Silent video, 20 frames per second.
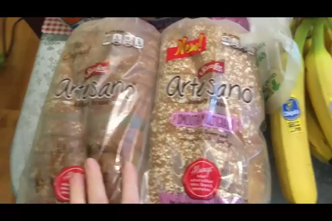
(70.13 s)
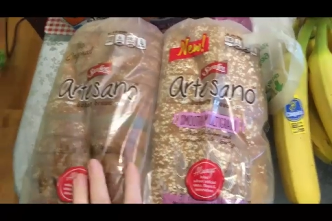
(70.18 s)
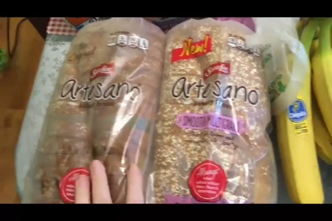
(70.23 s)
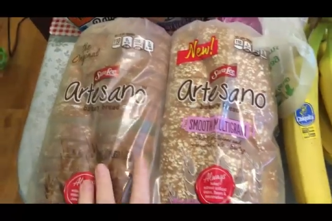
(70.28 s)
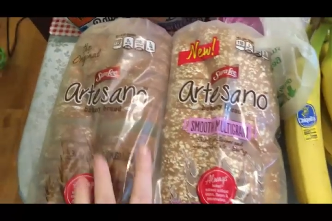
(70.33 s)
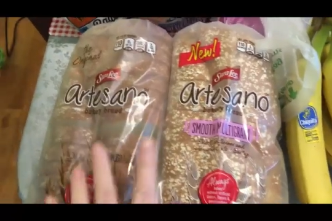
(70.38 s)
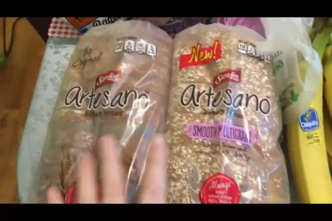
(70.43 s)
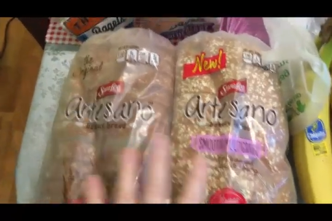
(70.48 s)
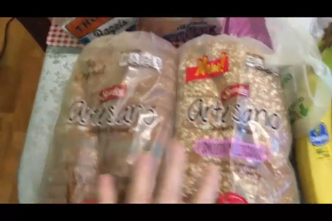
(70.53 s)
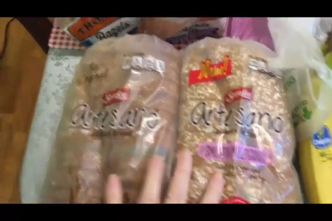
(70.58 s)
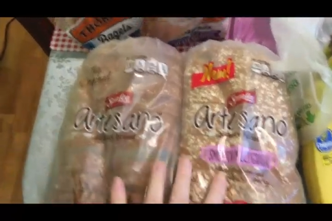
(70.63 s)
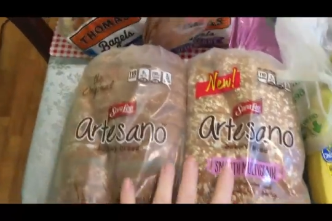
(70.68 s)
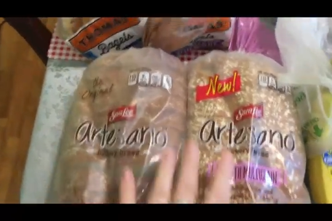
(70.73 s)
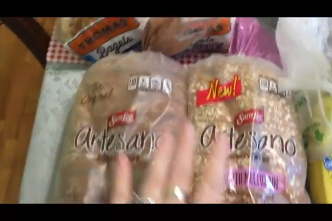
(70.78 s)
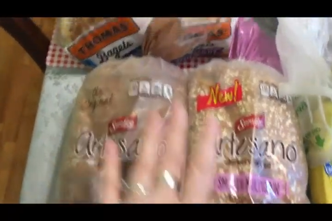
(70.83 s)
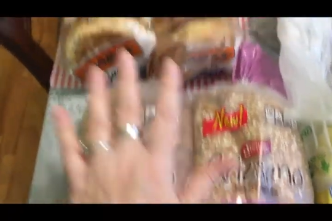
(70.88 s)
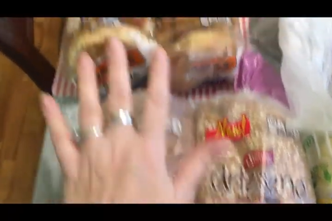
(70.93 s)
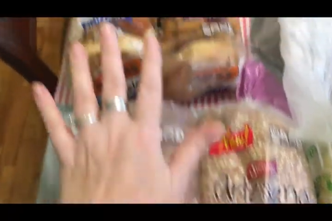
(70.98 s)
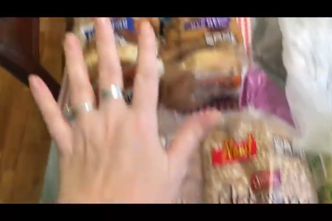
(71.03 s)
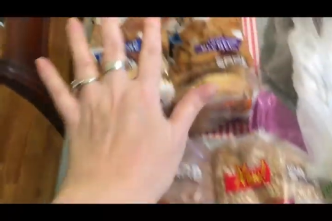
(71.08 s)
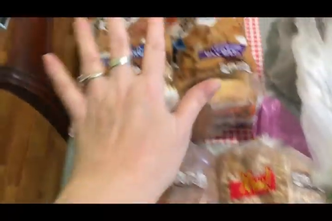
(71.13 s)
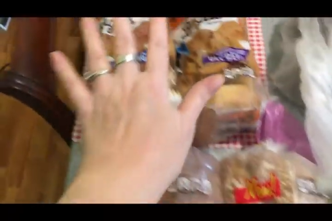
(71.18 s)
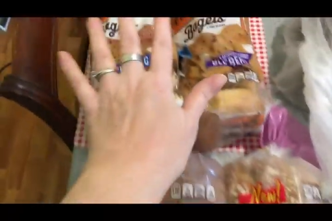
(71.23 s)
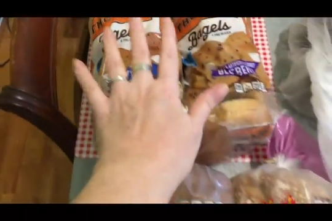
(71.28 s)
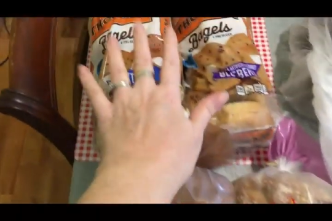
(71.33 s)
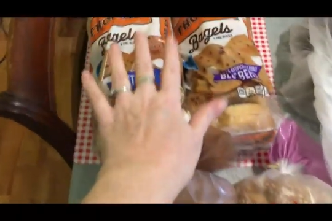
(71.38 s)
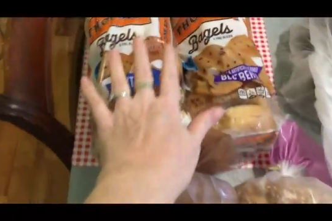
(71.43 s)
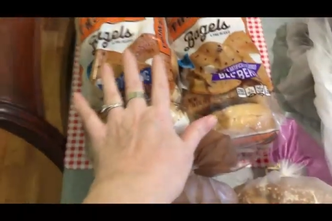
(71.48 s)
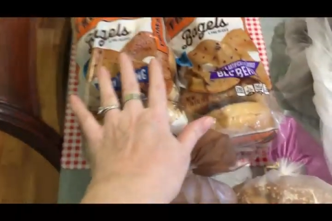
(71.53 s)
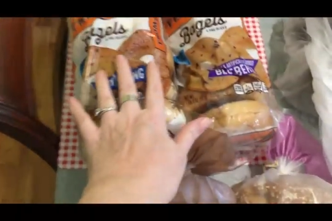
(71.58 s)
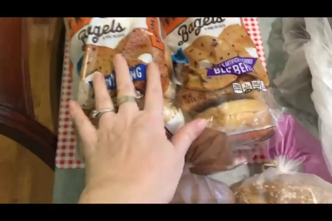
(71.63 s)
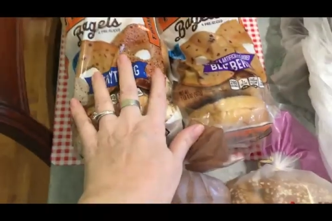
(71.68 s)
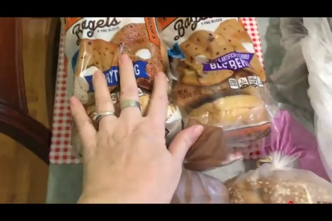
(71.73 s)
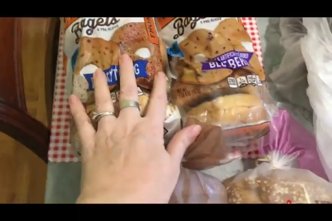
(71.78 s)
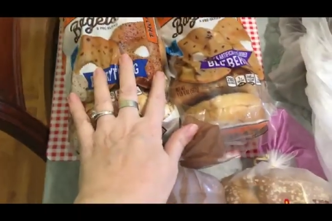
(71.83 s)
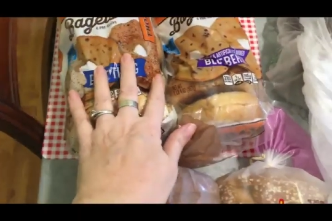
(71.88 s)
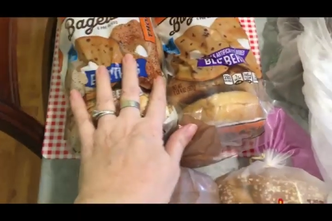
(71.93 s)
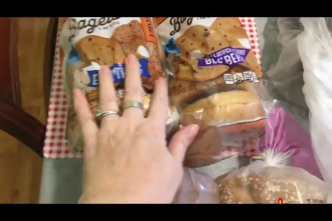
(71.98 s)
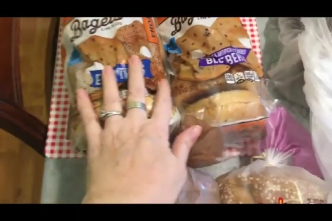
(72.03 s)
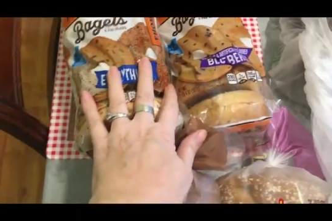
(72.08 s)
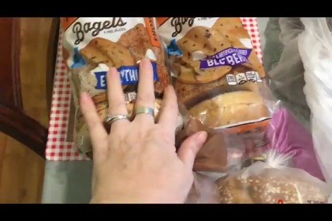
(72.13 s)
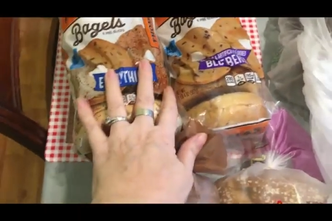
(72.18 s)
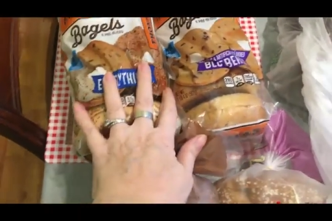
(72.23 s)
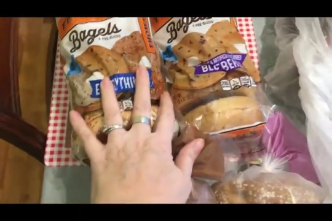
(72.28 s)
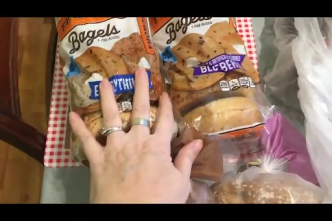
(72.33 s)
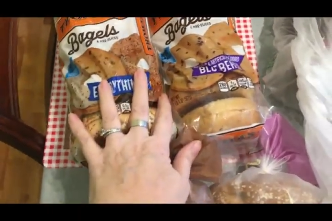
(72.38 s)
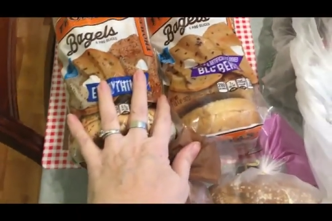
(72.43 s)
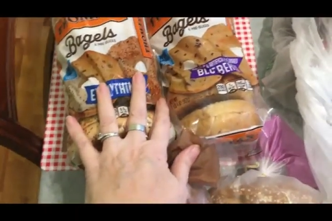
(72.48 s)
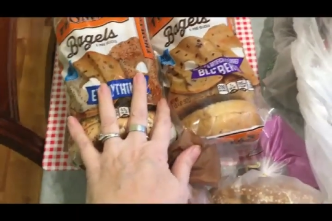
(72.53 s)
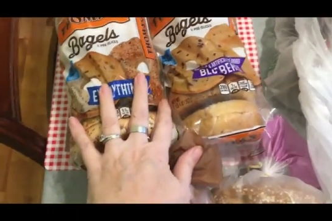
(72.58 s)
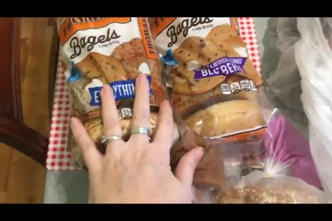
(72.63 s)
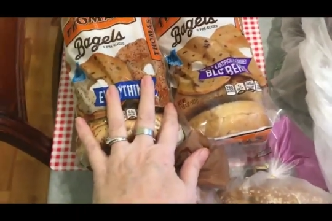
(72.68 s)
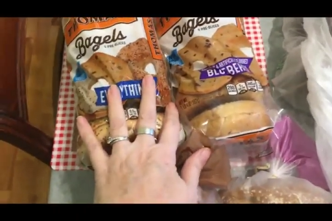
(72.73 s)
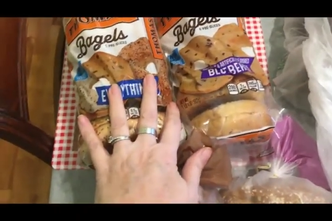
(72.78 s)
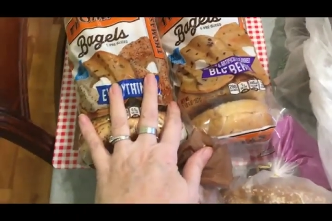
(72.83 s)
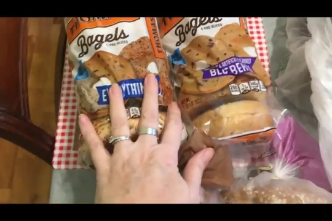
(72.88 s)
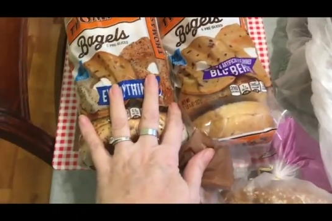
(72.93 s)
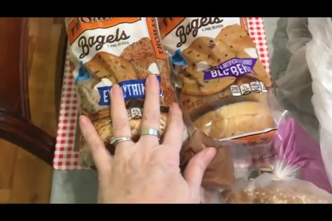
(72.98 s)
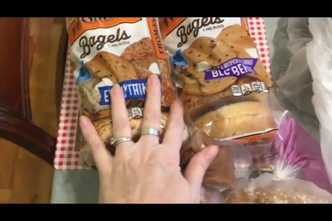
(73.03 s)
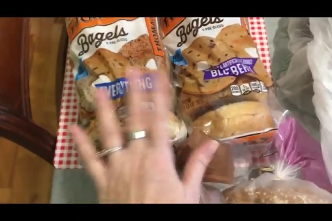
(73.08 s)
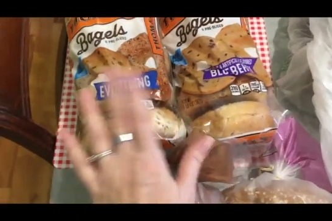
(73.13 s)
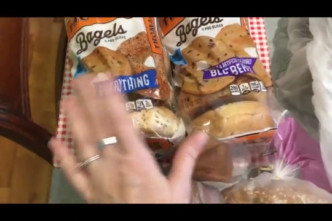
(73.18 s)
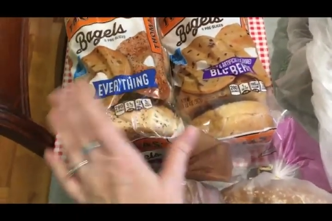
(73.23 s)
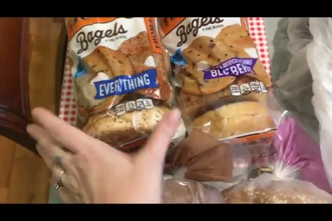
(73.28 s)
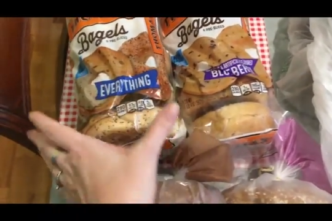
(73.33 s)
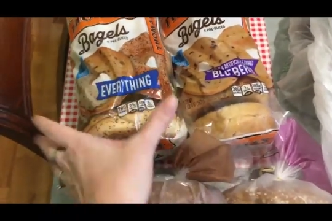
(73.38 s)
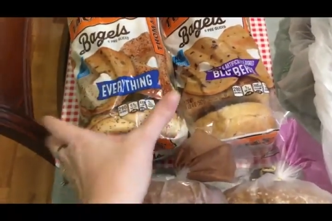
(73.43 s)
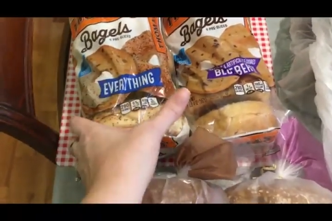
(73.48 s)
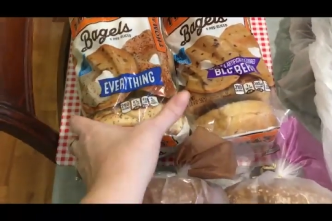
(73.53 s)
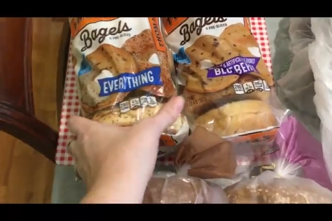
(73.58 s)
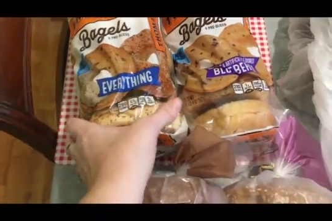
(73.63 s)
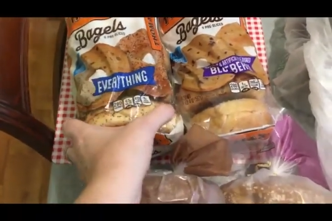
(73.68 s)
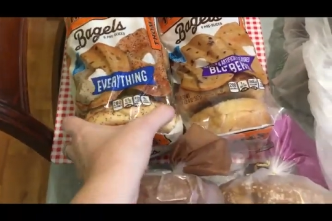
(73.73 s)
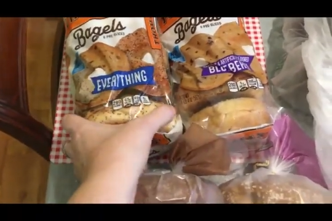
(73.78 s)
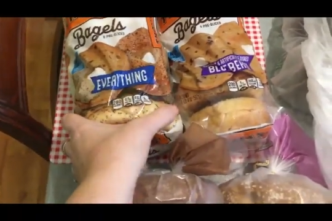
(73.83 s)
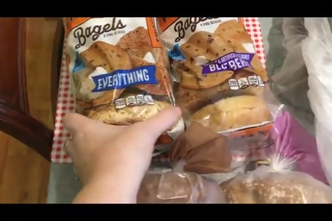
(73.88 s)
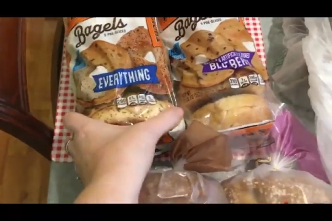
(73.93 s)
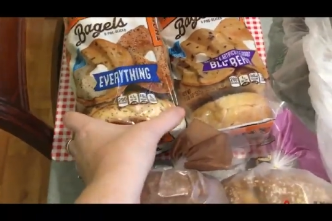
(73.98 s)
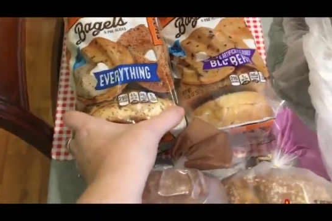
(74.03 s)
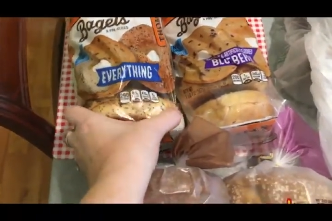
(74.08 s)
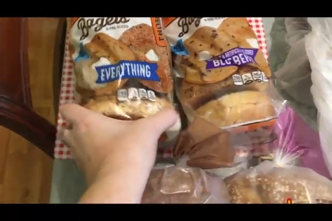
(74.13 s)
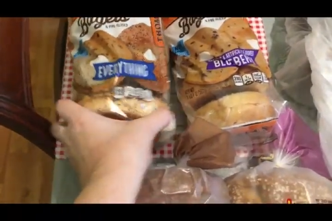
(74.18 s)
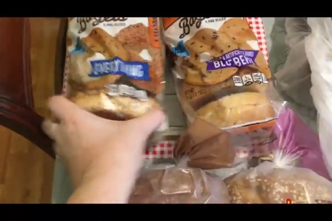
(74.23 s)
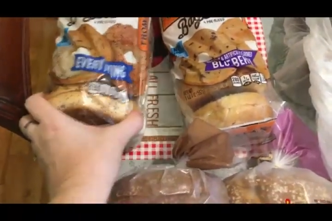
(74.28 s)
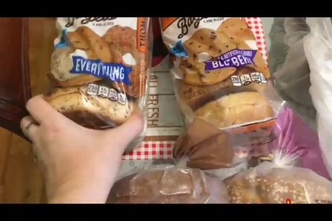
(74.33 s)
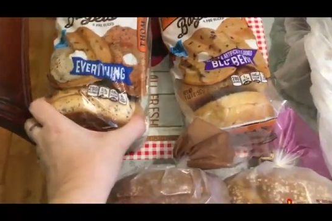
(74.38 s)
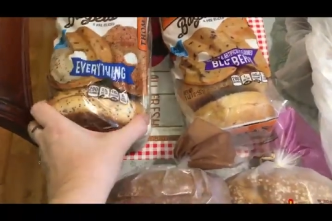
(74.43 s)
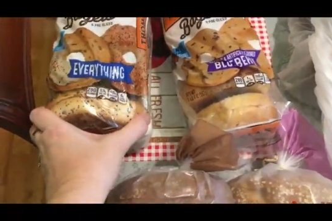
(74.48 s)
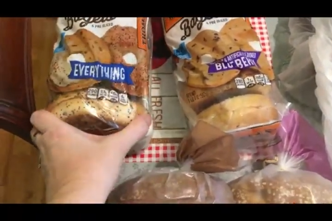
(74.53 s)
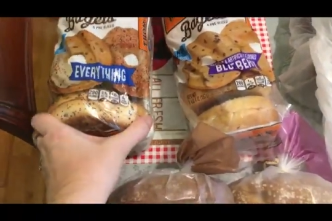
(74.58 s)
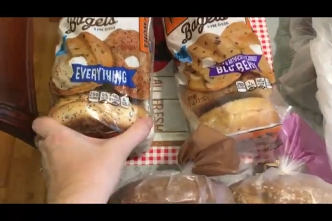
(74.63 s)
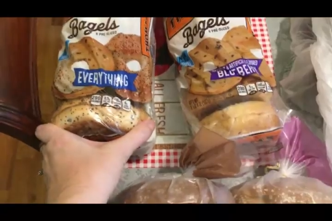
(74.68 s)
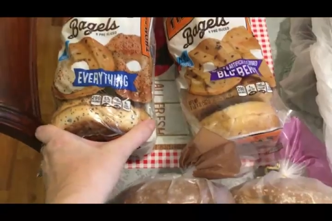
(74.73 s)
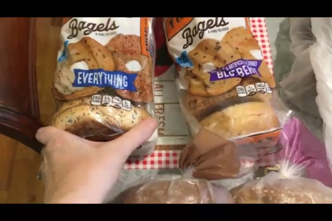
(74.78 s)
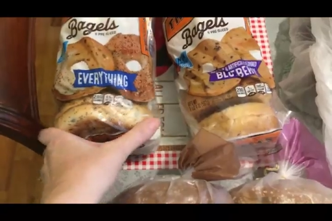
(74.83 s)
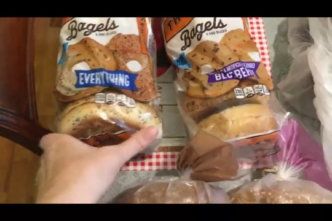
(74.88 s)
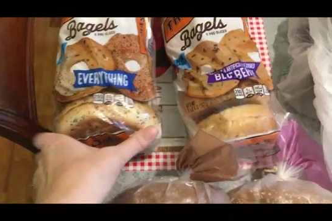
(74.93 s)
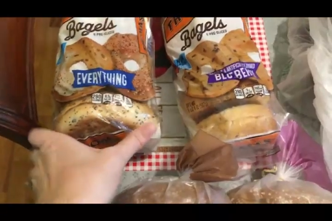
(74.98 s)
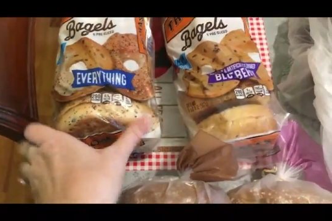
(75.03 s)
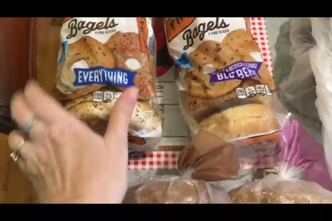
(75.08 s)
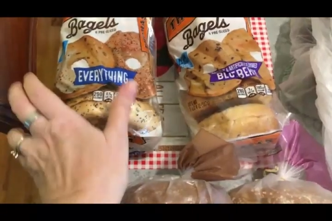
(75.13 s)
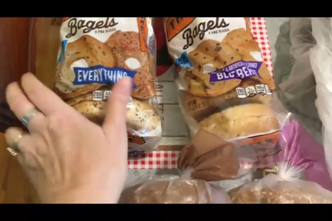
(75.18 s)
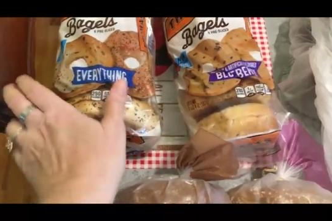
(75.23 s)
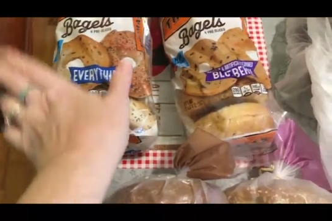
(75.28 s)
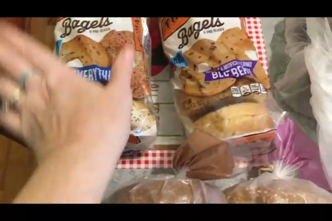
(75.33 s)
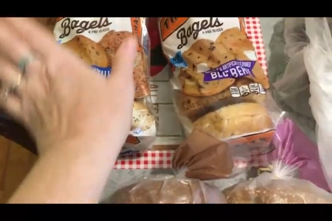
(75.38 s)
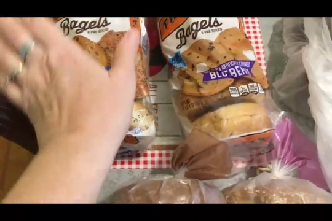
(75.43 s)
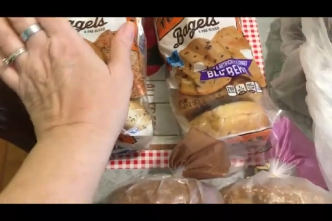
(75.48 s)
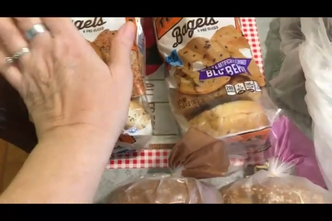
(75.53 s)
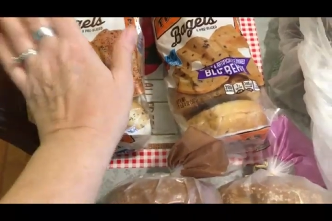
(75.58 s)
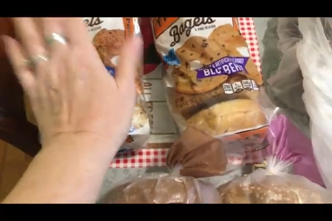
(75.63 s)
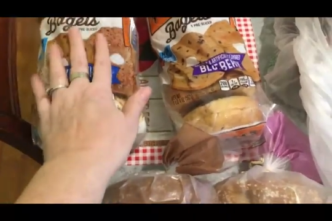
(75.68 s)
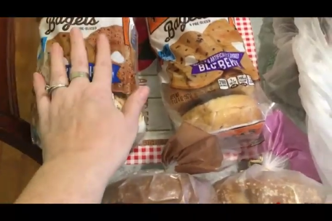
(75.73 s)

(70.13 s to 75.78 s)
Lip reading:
(no speaker visible)